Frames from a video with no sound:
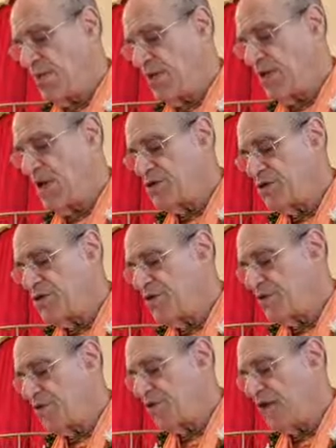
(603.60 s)
because Sri
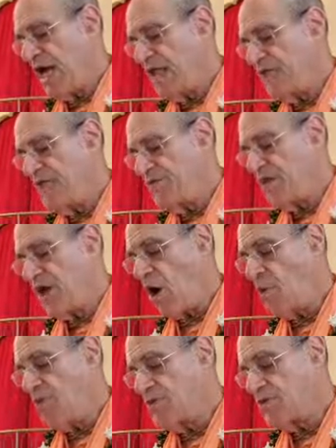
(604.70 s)
Krishna had left the
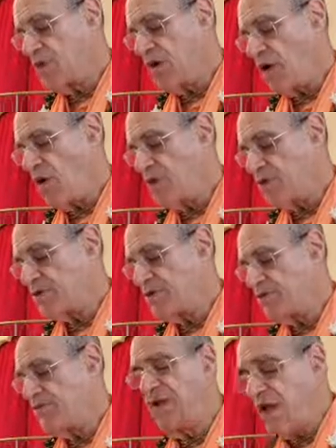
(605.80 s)
gopis to go with his
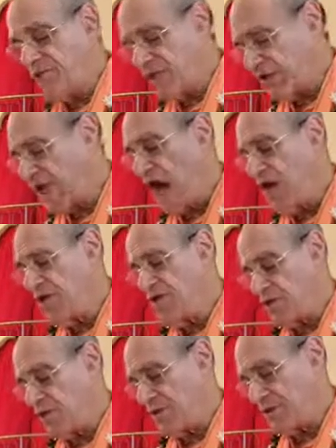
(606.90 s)
favorite
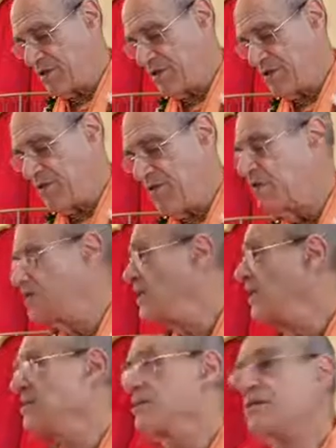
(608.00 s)
consort. Who's that?